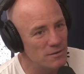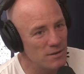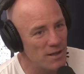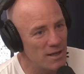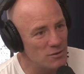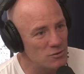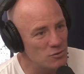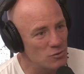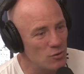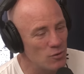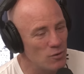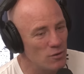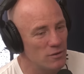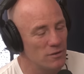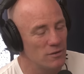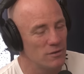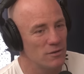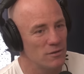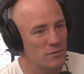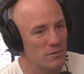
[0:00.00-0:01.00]

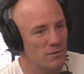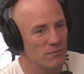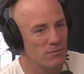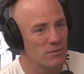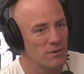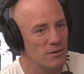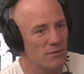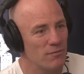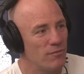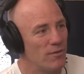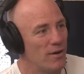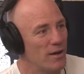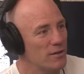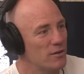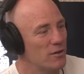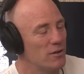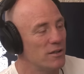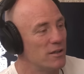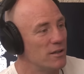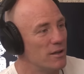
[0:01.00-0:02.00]
Escort? What the fuck?
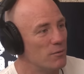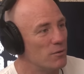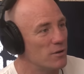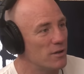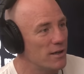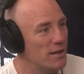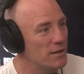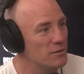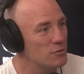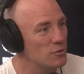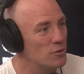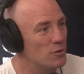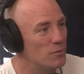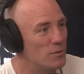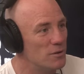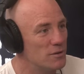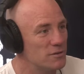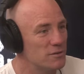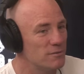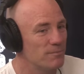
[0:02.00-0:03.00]
I didn't know what an escort
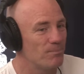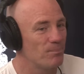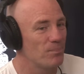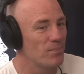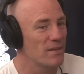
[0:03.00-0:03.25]
yeah. was.